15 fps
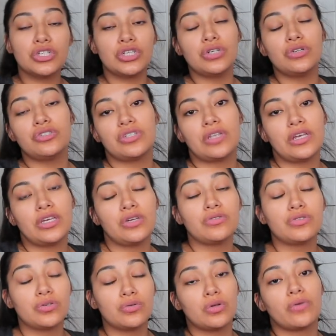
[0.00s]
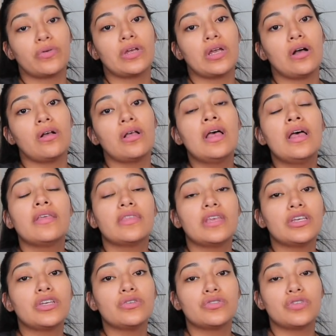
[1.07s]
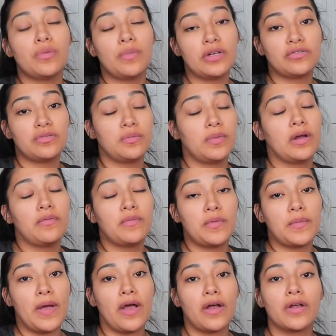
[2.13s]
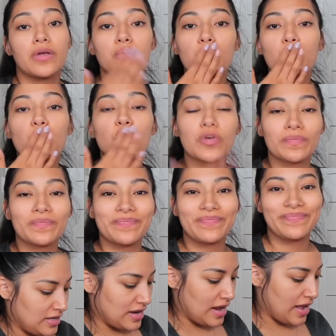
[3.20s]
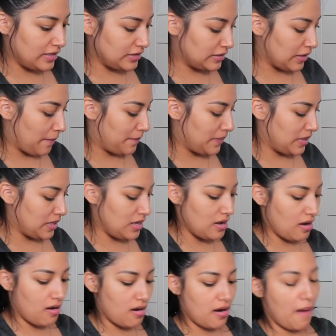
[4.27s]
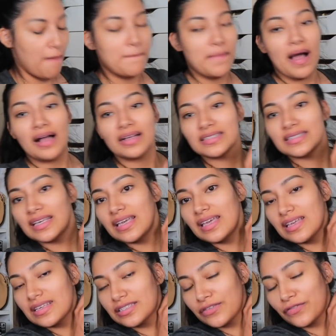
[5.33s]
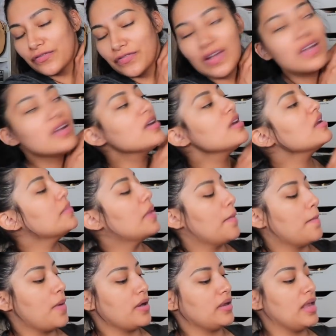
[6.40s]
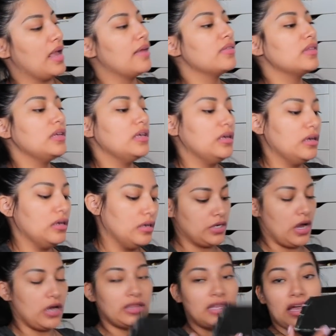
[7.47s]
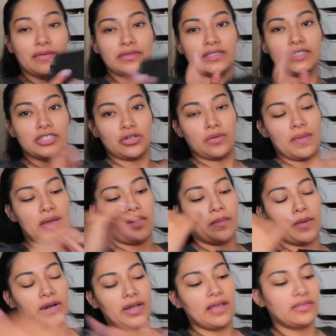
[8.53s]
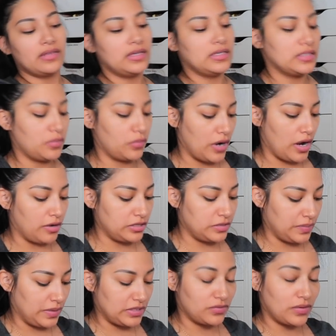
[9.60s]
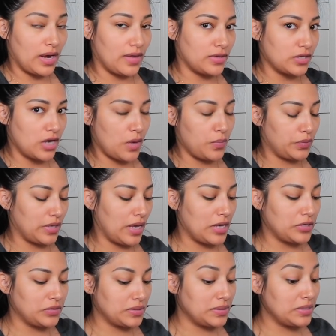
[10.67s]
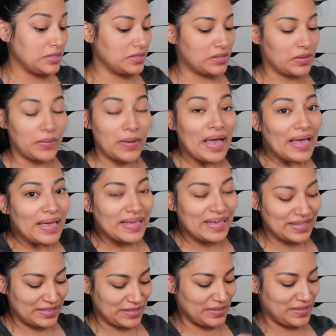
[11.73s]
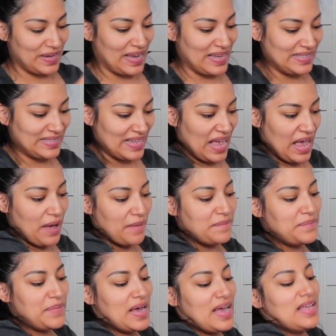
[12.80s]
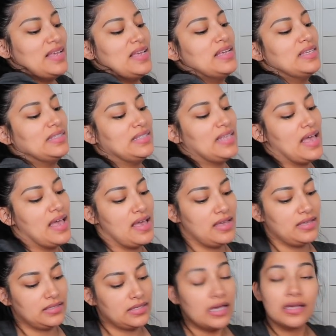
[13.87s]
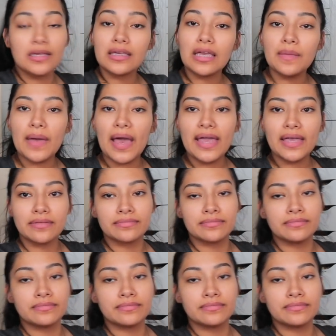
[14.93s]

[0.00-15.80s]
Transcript: huge thank you to L'Oreal. Thank you so much from bottom of my heart. Next PR box is from Marc Anthony. I thought I was gonna show Marc Anthony somewhere else, but it's right on the top of the addresses, so I can show you guys. But it says Okay, bye.